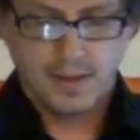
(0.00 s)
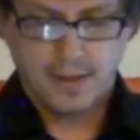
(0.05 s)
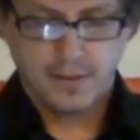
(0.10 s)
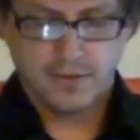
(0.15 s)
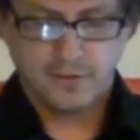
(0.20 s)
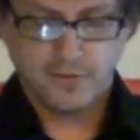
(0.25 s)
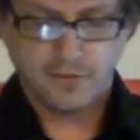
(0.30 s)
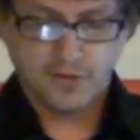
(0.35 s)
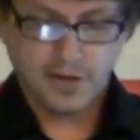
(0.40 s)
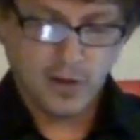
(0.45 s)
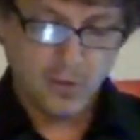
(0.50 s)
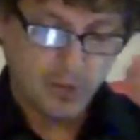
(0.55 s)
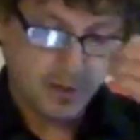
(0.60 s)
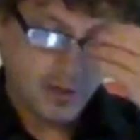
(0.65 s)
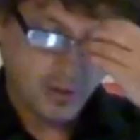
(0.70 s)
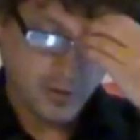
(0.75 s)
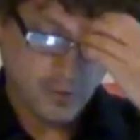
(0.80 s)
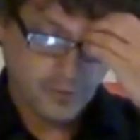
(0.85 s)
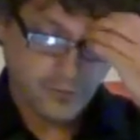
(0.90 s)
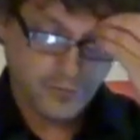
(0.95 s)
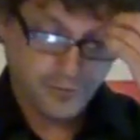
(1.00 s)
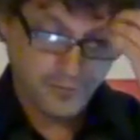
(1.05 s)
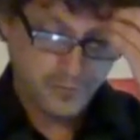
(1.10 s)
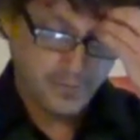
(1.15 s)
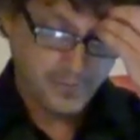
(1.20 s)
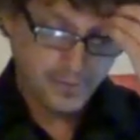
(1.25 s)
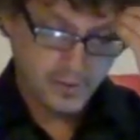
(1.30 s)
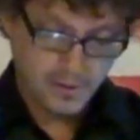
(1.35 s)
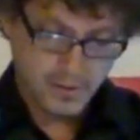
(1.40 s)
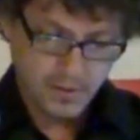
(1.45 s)
And this is how it goes.
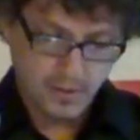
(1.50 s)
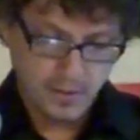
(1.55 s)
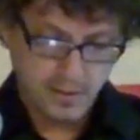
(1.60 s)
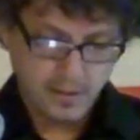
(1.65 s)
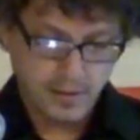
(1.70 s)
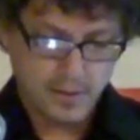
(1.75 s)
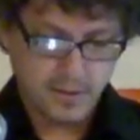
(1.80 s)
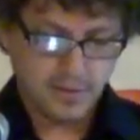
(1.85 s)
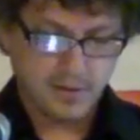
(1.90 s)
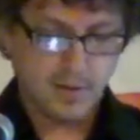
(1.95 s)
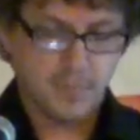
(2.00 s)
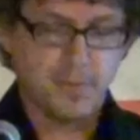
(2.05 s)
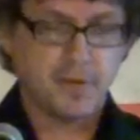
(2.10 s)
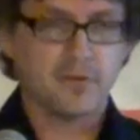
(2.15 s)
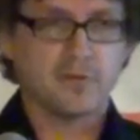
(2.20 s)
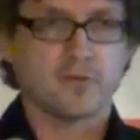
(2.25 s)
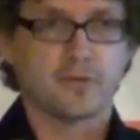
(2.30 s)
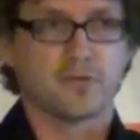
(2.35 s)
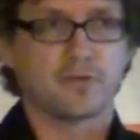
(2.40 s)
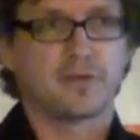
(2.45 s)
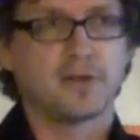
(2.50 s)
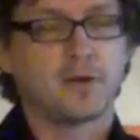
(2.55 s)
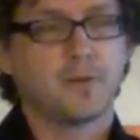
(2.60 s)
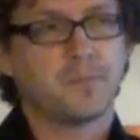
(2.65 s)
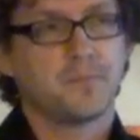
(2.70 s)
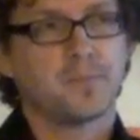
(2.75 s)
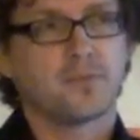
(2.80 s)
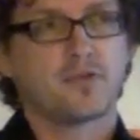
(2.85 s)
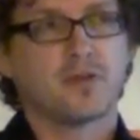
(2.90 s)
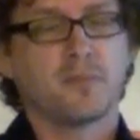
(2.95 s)
The epistles.
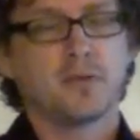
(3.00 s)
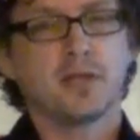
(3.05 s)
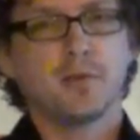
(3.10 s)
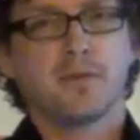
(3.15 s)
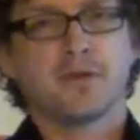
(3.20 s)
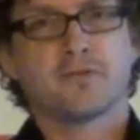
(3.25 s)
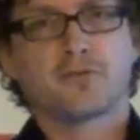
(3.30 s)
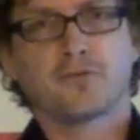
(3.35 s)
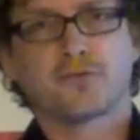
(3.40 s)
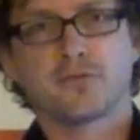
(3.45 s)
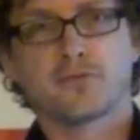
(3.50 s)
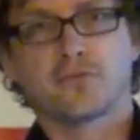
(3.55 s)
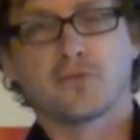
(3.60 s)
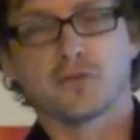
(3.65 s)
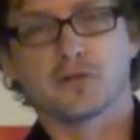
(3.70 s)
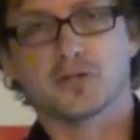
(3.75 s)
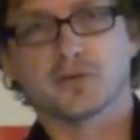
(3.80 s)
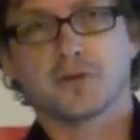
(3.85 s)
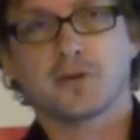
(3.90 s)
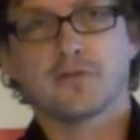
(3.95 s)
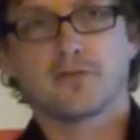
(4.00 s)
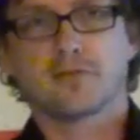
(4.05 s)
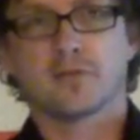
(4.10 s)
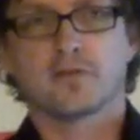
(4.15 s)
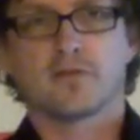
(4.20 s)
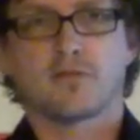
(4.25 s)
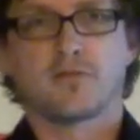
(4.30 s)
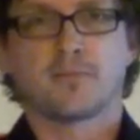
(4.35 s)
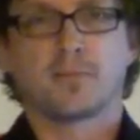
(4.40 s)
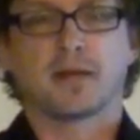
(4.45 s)
Now, some of the epistles are forgeries.
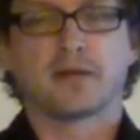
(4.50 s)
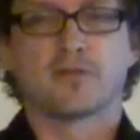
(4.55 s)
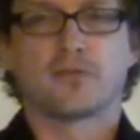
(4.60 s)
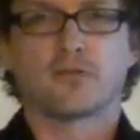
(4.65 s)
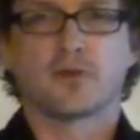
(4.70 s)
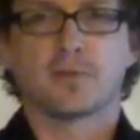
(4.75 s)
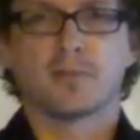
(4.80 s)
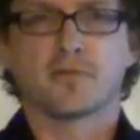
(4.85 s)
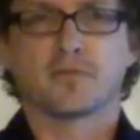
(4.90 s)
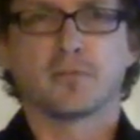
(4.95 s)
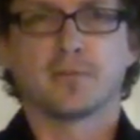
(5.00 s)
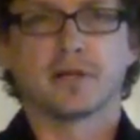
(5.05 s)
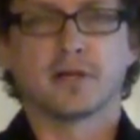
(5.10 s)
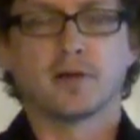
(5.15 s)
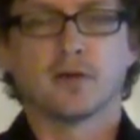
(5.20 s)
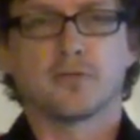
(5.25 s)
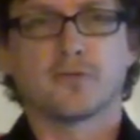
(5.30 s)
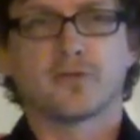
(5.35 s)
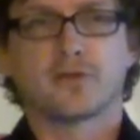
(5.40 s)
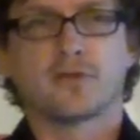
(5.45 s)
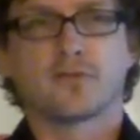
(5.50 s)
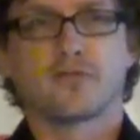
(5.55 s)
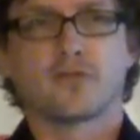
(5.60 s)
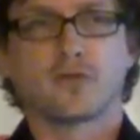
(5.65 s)
This is mainstream. Everybody knows this,